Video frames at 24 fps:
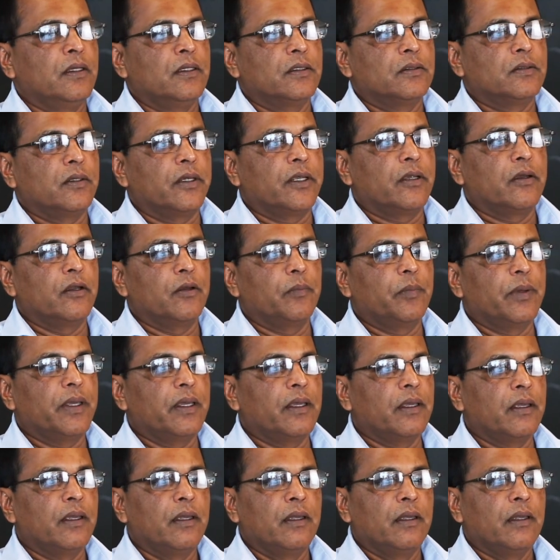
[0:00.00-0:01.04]
So it could
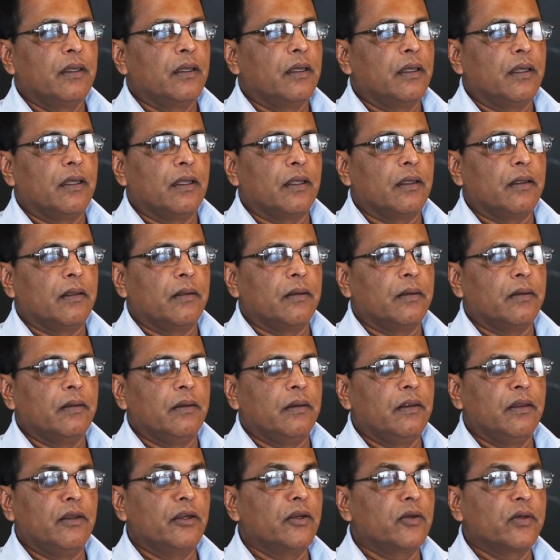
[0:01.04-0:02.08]
be
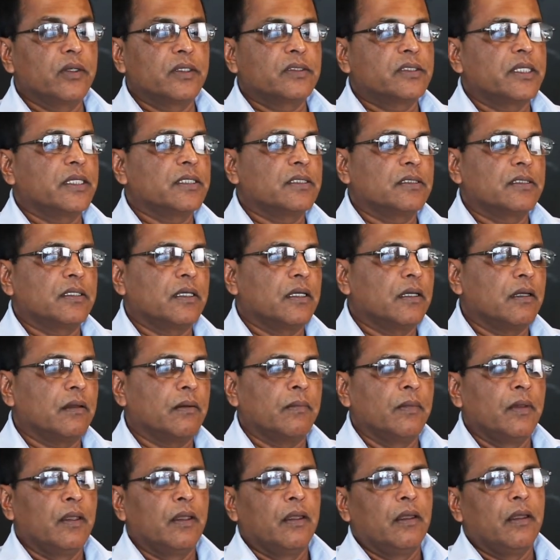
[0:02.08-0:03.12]
you need to assess
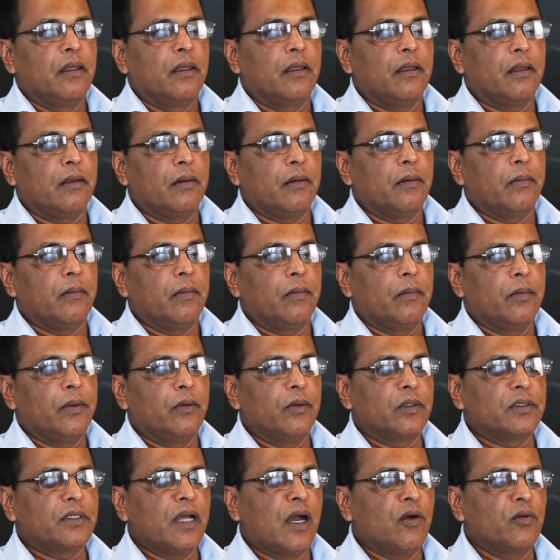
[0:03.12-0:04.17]

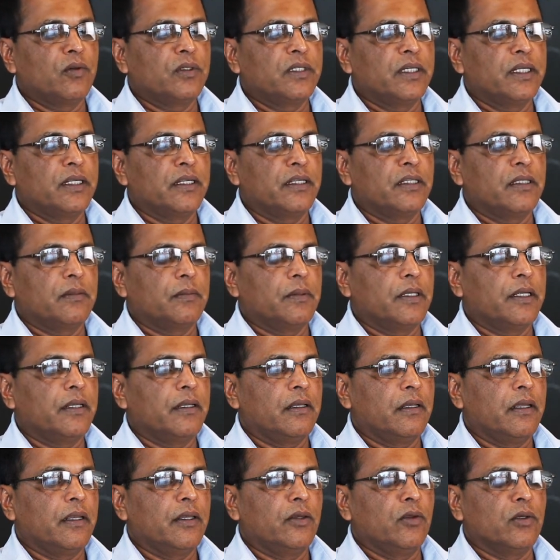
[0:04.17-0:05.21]
your downturn
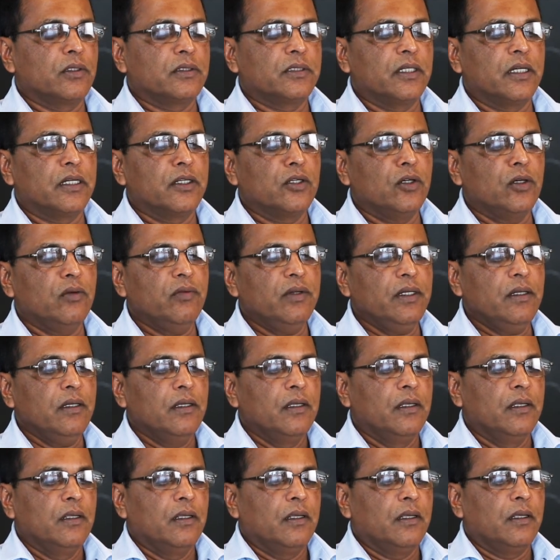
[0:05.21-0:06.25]
in your turnover.
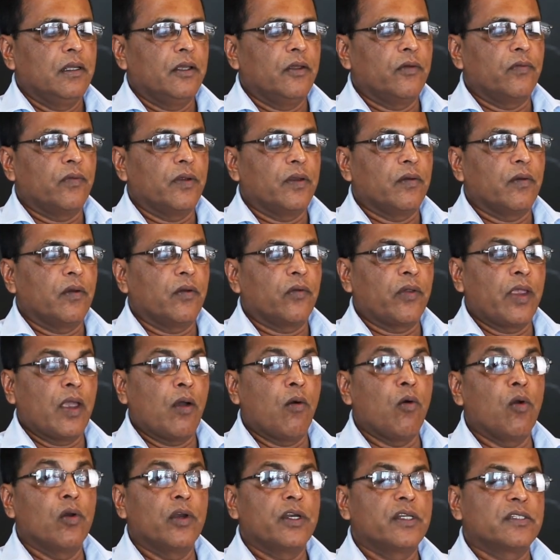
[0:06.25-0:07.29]
If you
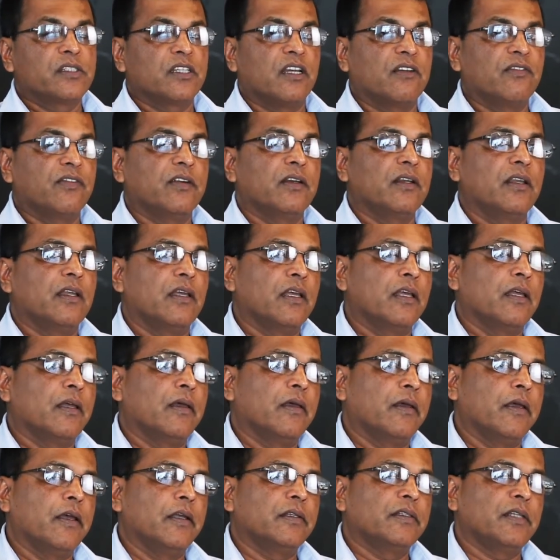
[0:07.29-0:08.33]
have already suffered
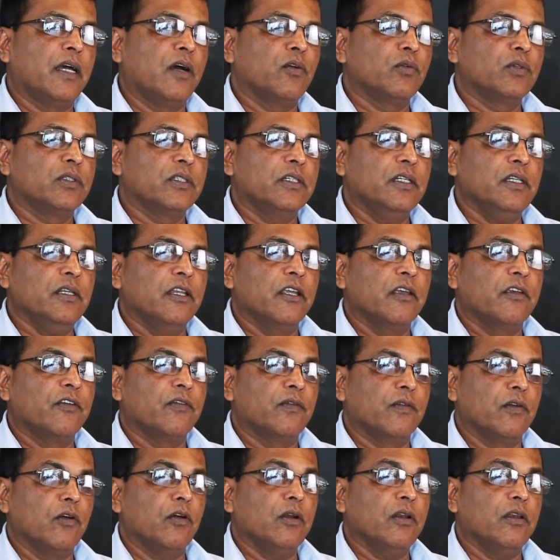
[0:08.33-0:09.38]
a downturn,
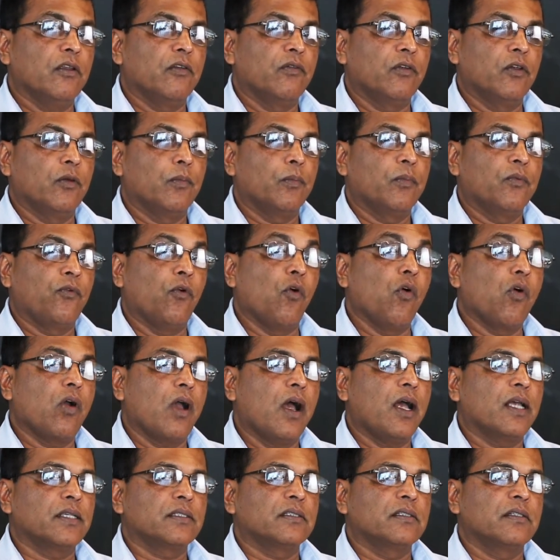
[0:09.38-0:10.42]
if not, if you
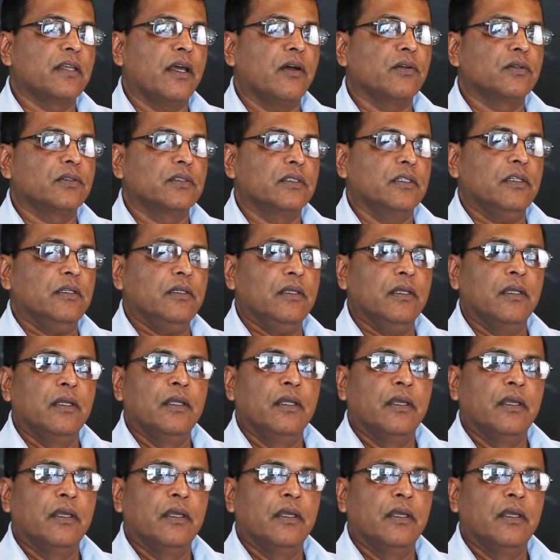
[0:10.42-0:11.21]
forecast a downturn